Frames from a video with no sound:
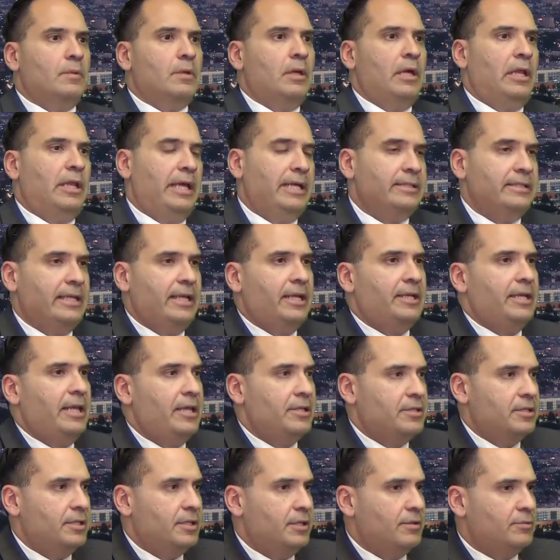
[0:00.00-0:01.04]
I like that
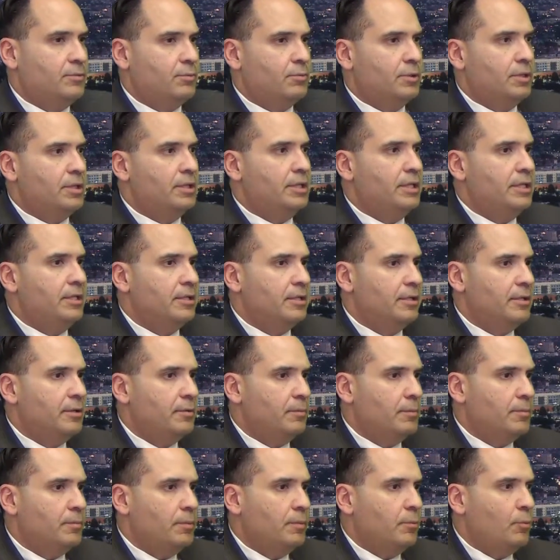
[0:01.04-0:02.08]
analogy. I think it's really neat.
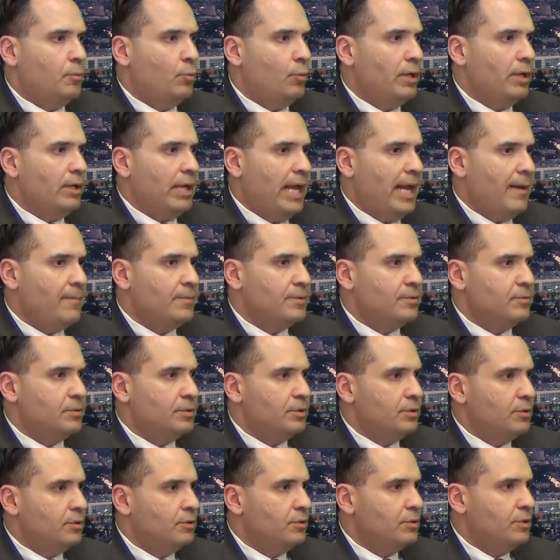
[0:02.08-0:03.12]
What happens when
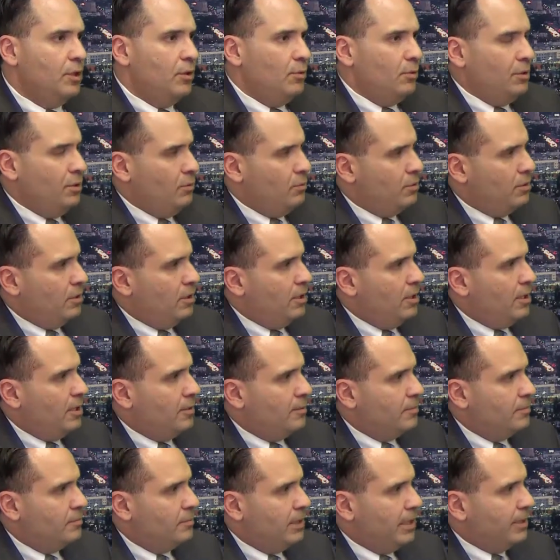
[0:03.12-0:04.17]
you don't know God?
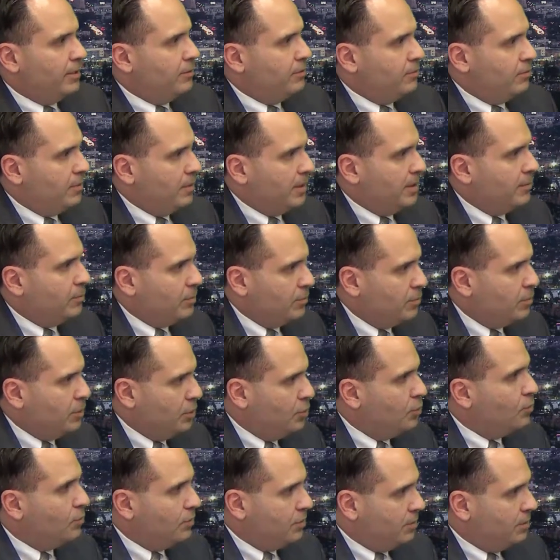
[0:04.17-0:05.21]
Like you
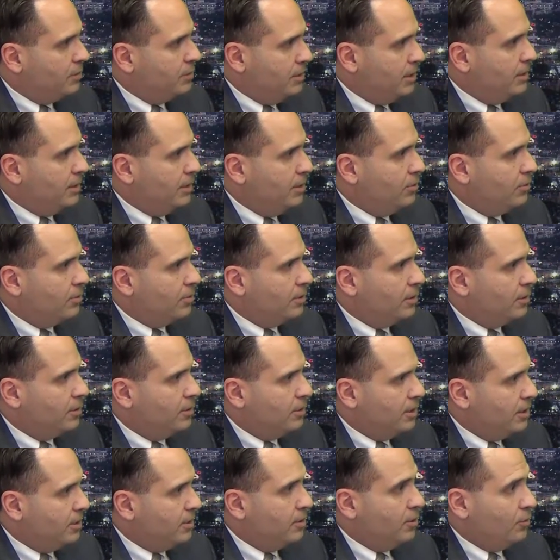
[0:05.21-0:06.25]
knew or didn't hear God, you
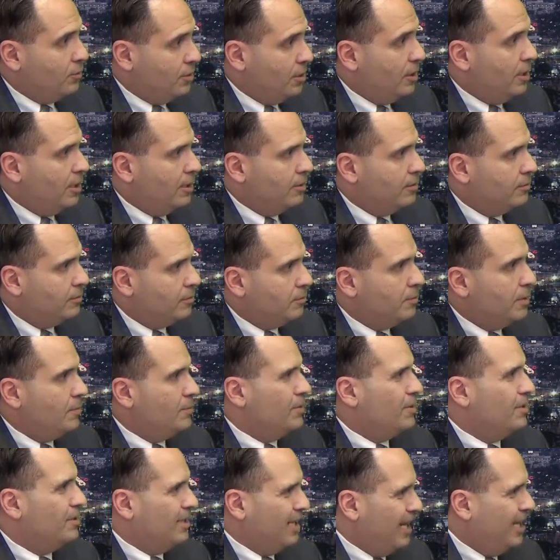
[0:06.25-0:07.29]
didn't know God, or maybe
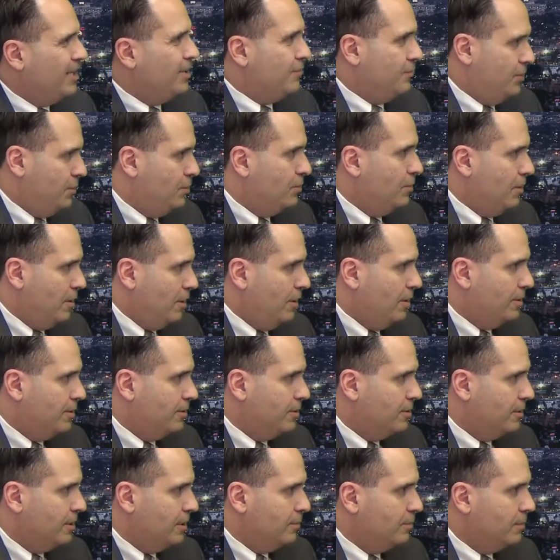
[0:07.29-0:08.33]
kind of knew God,
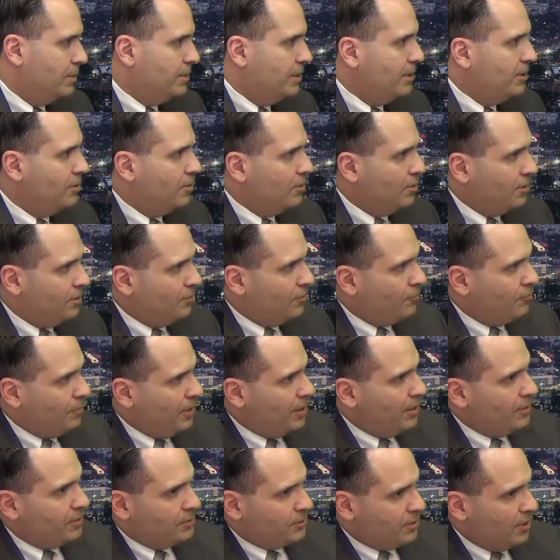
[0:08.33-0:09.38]
but then you heard the
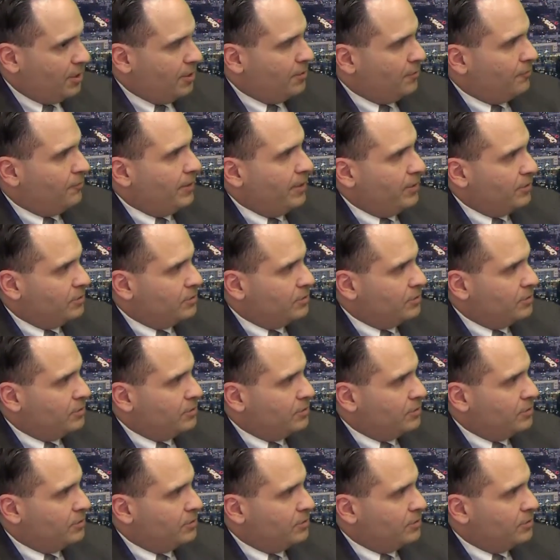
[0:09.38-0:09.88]
final, you saw the final